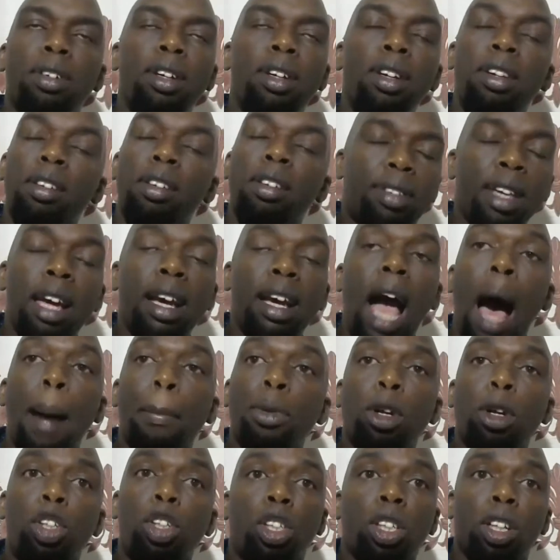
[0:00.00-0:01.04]
He's saying,
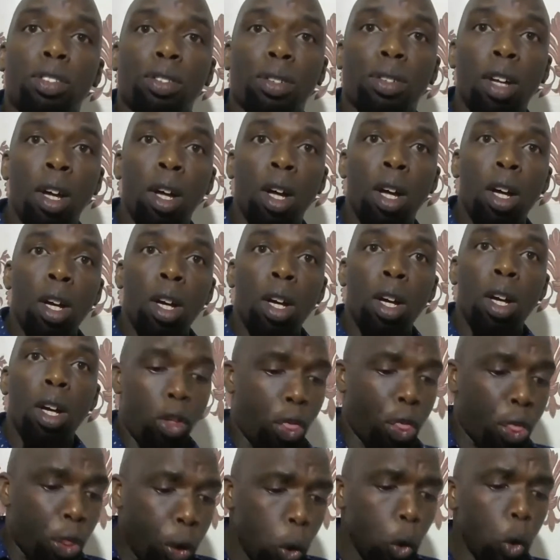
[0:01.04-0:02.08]
I'm not just
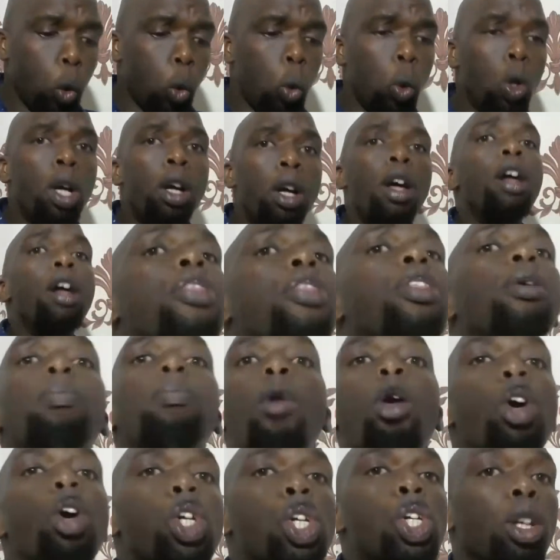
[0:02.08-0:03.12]
through the
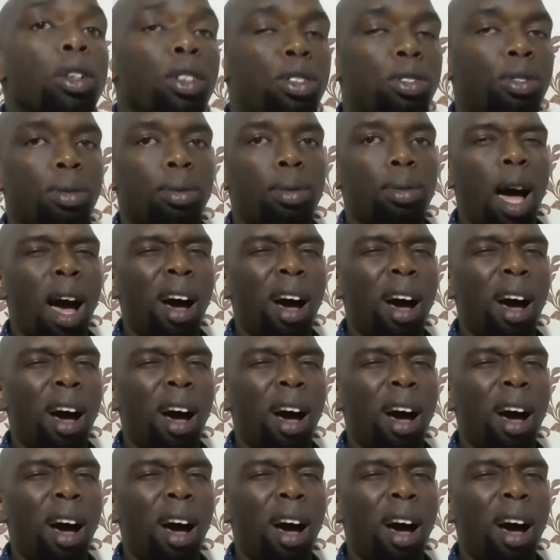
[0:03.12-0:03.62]
motions.